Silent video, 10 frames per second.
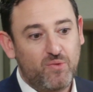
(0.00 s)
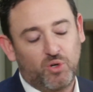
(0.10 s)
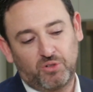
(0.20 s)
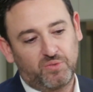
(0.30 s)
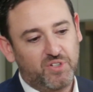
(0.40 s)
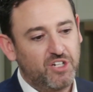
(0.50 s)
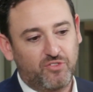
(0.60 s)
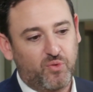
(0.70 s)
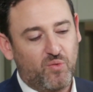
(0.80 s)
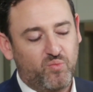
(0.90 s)
and say, well,
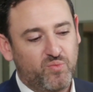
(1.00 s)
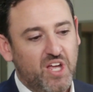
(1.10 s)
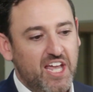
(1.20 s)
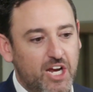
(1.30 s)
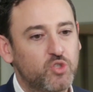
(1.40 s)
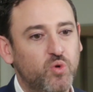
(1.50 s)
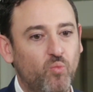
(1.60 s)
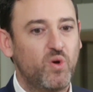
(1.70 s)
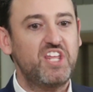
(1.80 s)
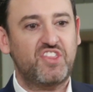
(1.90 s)
here's
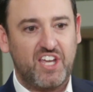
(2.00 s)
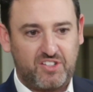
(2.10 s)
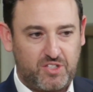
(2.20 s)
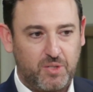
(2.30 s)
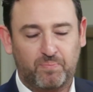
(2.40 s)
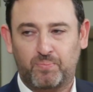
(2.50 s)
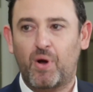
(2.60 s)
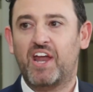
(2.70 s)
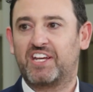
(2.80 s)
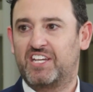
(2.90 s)
what we think the
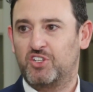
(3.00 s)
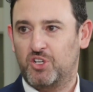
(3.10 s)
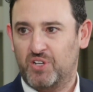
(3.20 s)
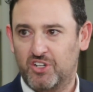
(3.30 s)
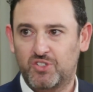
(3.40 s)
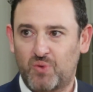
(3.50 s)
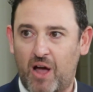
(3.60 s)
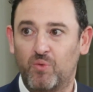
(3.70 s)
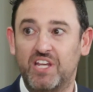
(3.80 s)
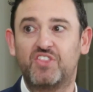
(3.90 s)
product can do. Here's
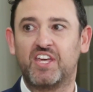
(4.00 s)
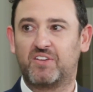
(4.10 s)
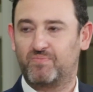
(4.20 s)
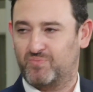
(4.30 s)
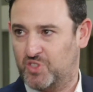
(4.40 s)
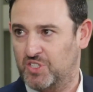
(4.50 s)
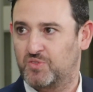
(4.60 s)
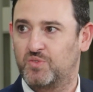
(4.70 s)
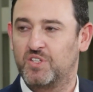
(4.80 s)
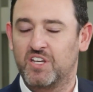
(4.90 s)
how we think
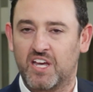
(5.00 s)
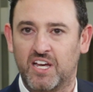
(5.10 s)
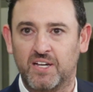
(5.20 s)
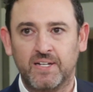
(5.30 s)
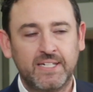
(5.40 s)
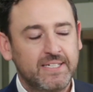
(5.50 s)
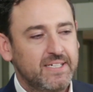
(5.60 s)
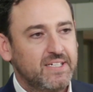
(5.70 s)
the